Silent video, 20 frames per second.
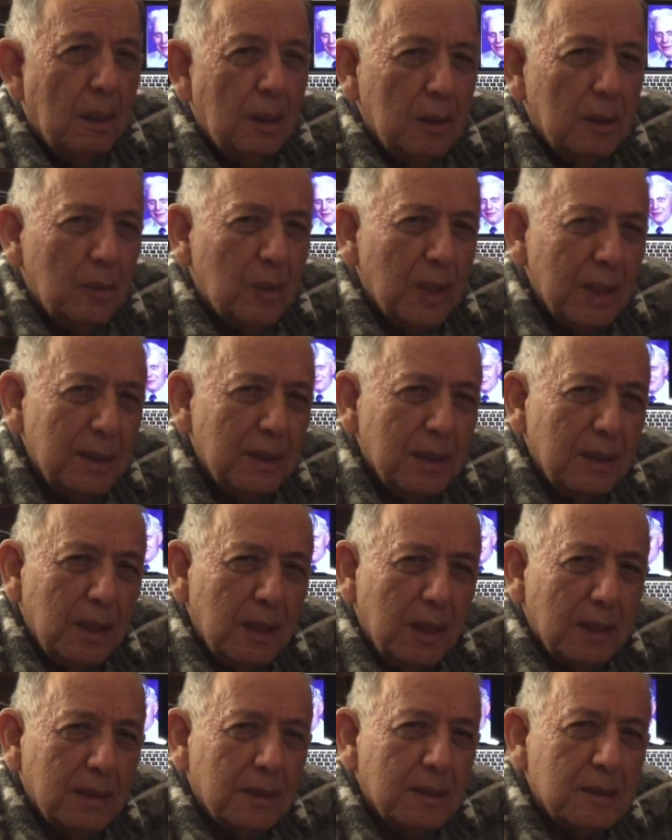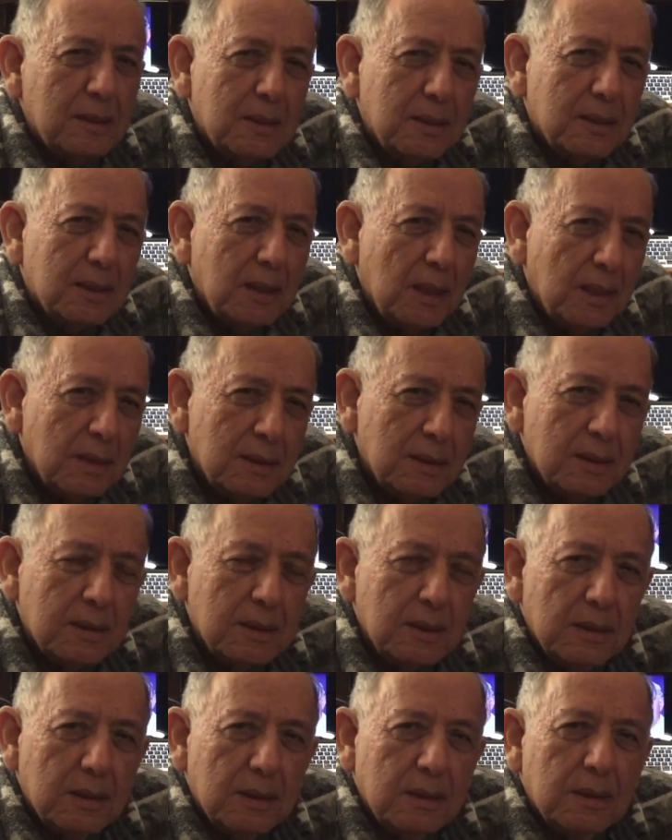Ray did not discuss
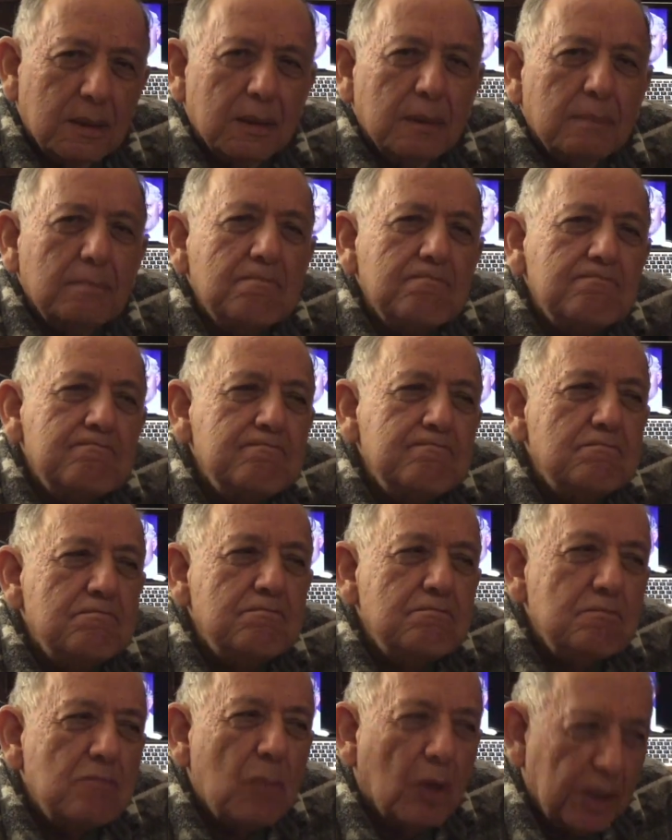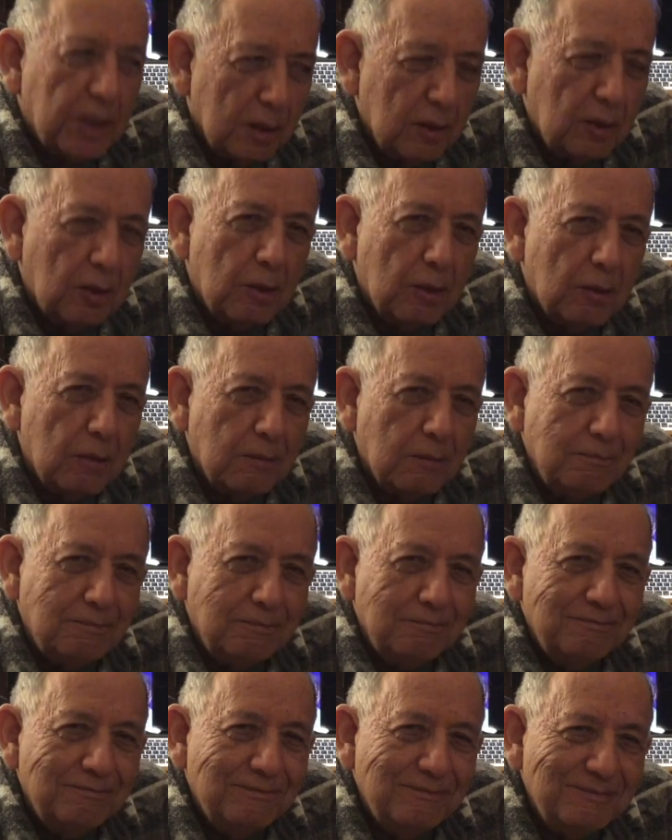this what he had heard
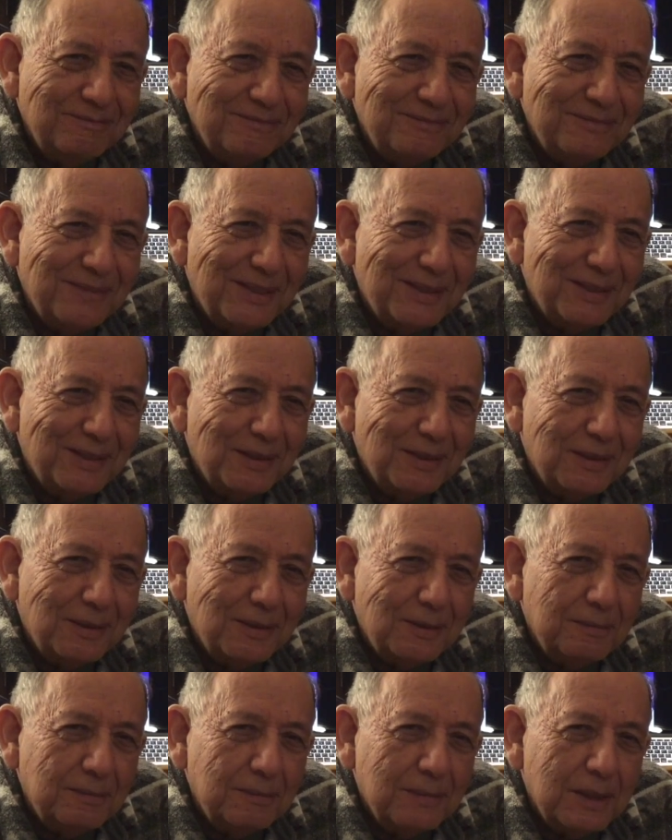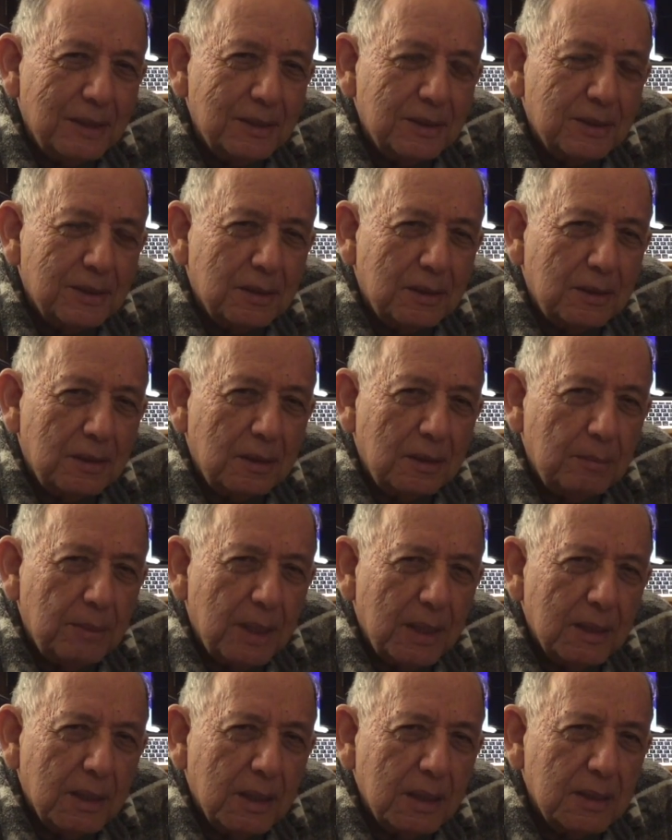uh, until
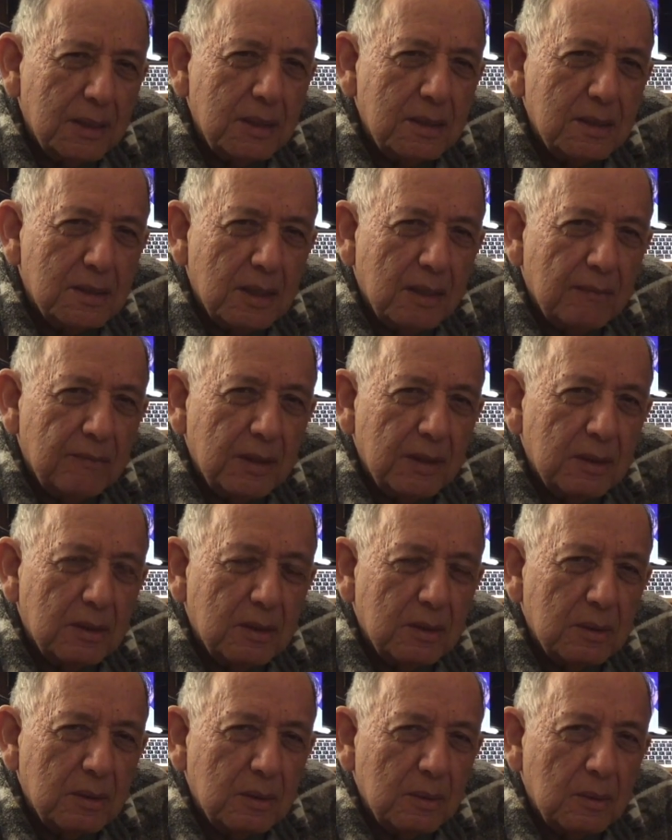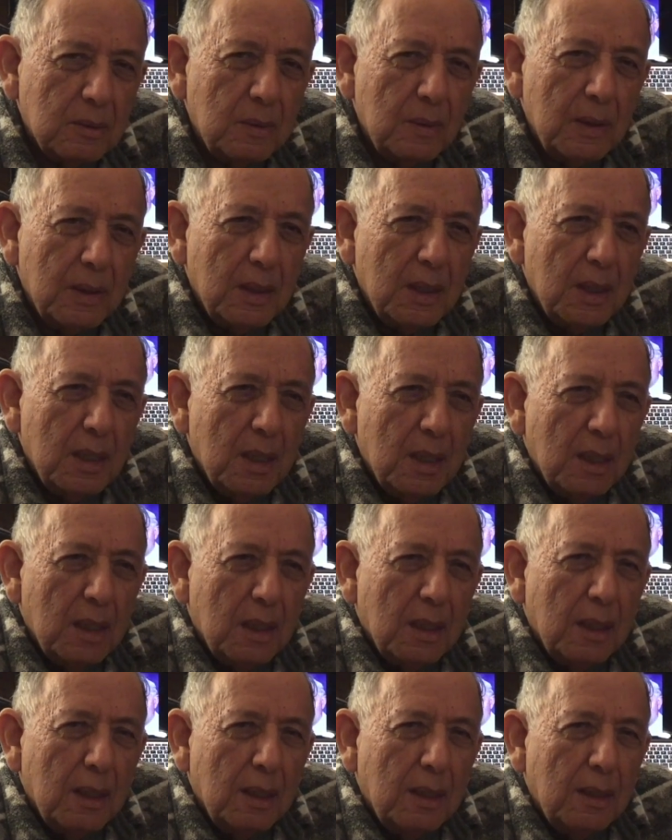about 1972.
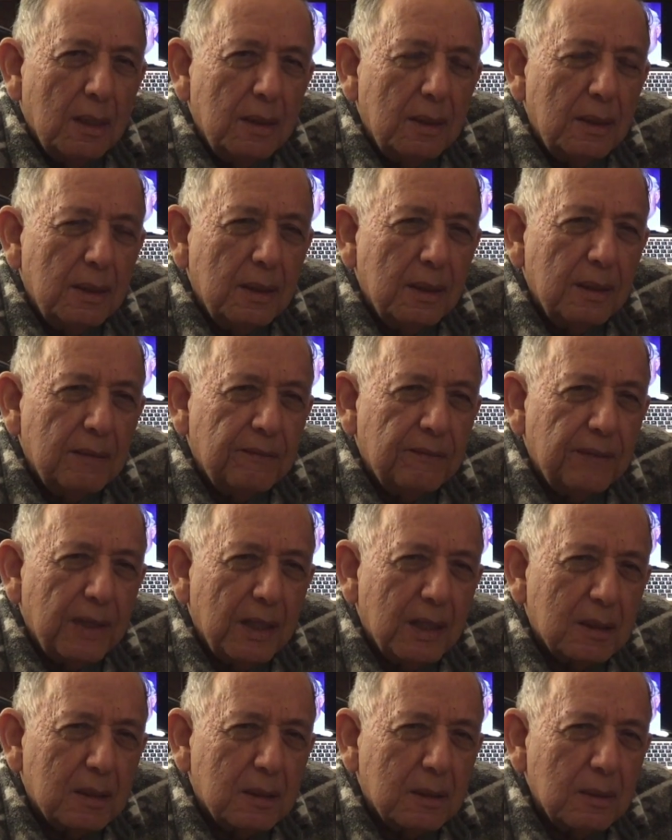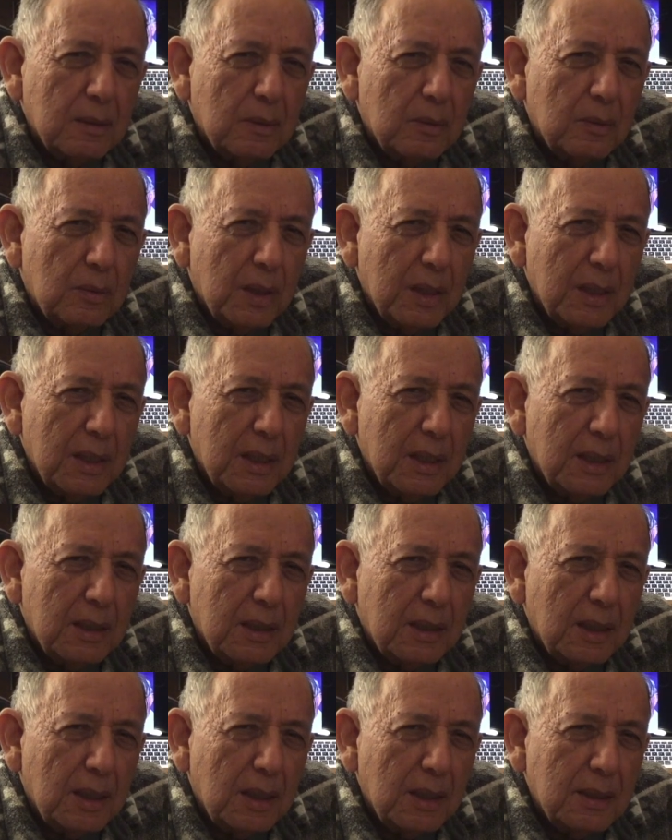Uh, in fact, Ray had
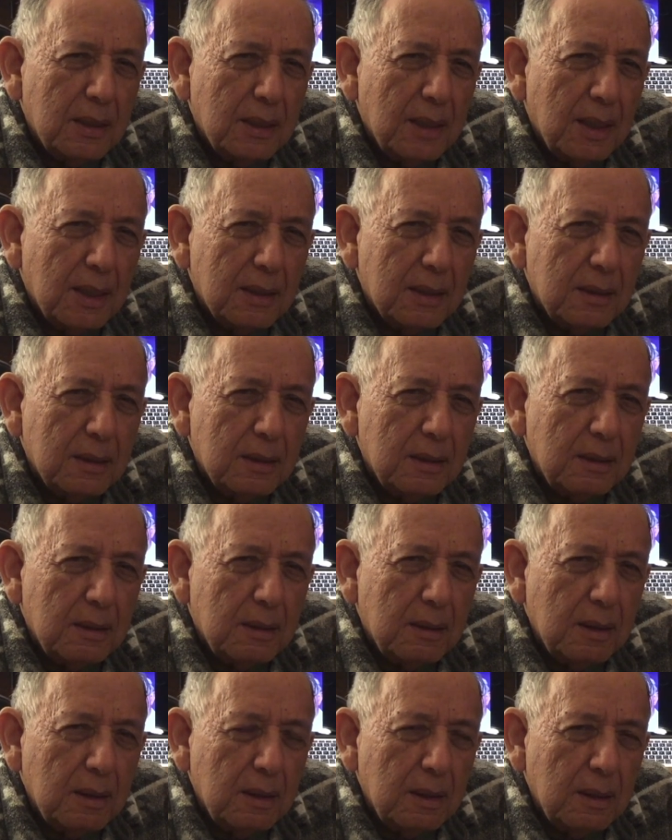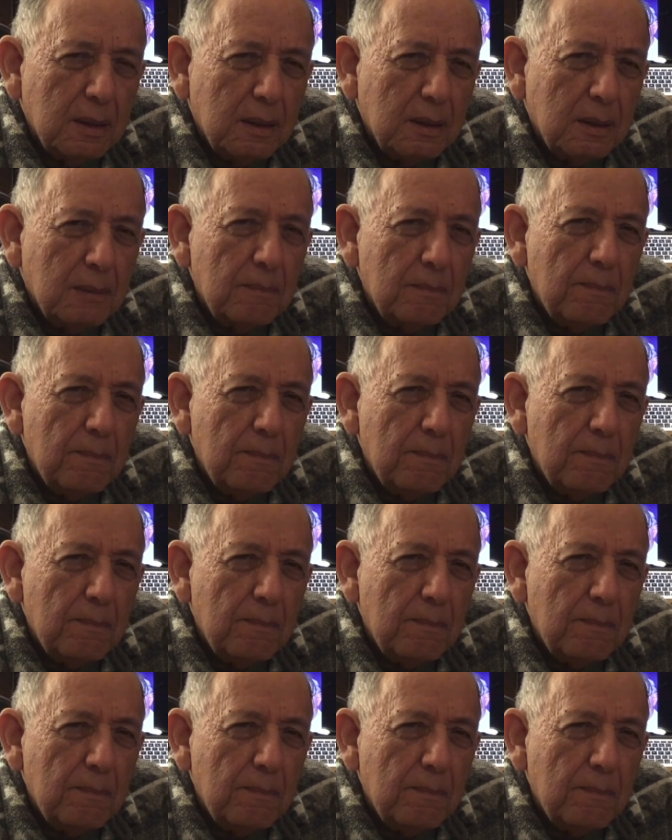contacted the